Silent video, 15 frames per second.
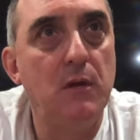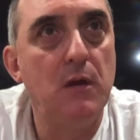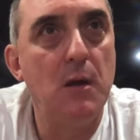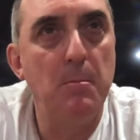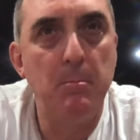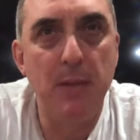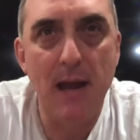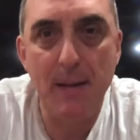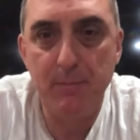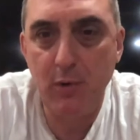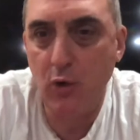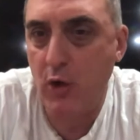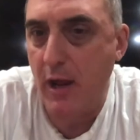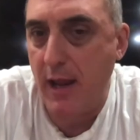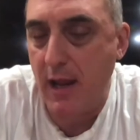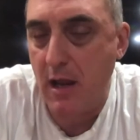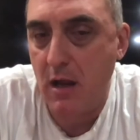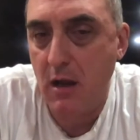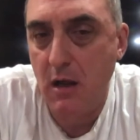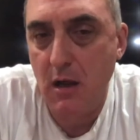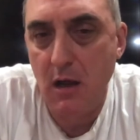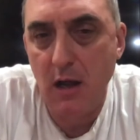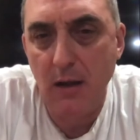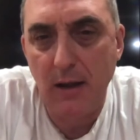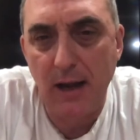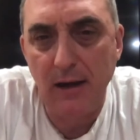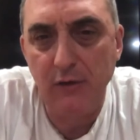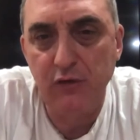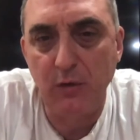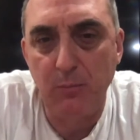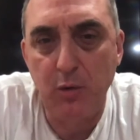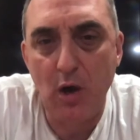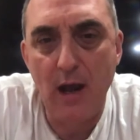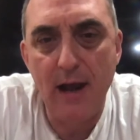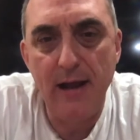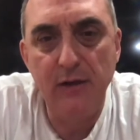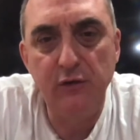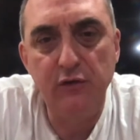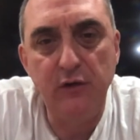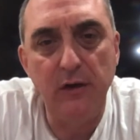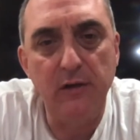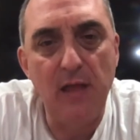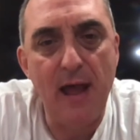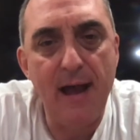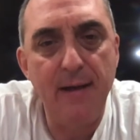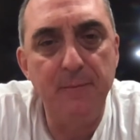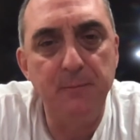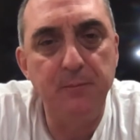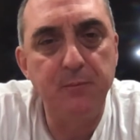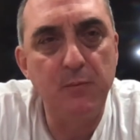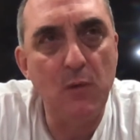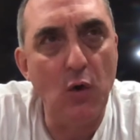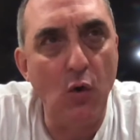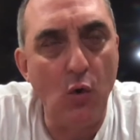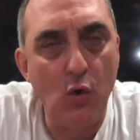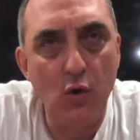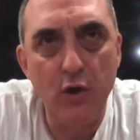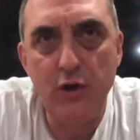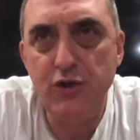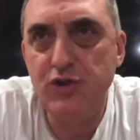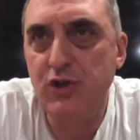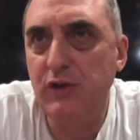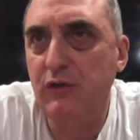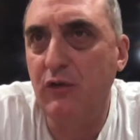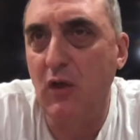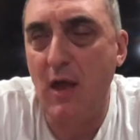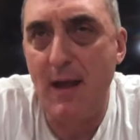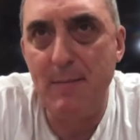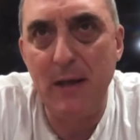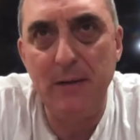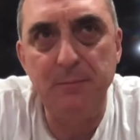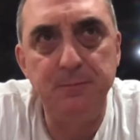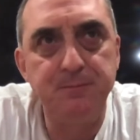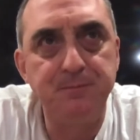peppery, kind of surprised at that. Oranges, lemon.